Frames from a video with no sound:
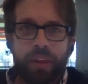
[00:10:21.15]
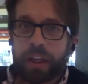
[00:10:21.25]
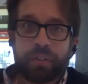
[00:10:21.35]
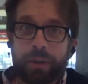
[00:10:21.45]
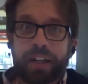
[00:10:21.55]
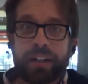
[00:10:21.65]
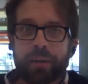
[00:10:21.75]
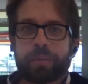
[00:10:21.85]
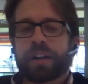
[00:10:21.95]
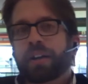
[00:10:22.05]
Even me,
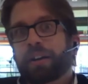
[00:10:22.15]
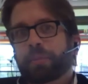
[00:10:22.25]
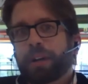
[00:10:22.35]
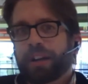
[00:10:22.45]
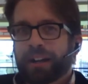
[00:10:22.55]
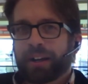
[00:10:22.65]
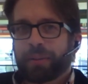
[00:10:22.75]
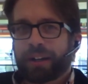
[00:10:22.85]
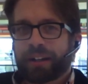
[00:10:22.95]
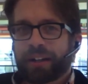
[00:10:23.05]
I'm like, oh man, I gotta
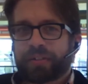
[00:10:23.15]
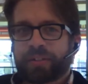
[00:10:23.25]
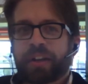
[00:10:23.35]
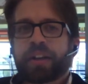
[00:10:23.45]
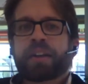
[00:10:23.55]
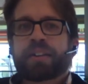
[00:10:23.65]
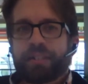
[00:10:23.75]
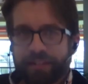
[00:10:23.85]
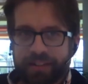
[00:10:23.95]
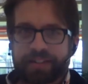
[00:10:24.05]
buy gifts.
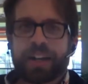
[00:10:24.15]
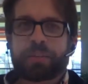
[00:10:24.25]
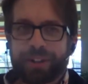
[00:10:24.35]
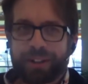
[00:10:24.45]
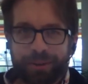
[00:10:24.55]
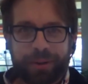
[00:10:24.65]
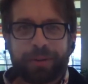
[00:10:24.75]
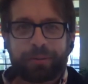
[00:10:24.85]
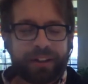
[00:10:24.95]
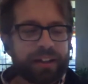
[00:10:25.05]
This is the time of year where I'm
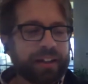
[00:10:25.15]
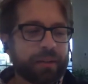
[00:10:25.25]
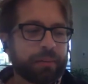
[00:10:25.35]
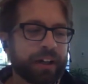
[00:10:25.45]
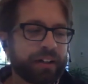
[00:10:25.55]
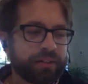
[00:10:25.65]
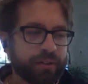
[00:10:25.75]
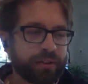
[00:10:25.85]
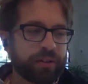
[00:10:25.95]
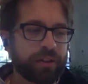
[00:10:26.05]
gonna be thinking about it.
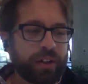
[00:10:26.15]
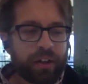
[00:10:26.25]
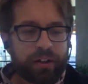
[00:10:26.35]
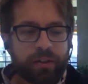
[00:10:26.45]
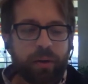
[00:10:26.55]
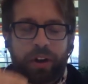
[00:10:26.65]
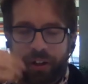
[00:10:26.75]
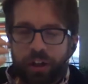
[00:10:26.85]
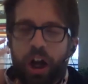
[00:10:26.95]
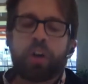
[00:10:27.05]
So
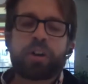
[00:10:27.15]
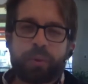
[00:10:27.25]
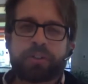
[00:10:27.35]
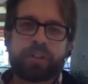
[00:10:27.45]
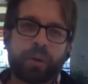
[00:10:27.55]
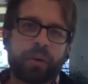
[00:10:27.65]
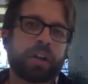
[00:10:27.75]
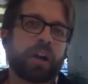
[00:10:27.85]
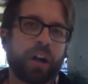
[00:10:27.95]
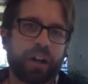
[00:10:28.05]
acknowledge what's
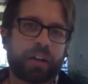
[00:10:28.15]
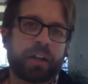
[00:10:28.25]
going on.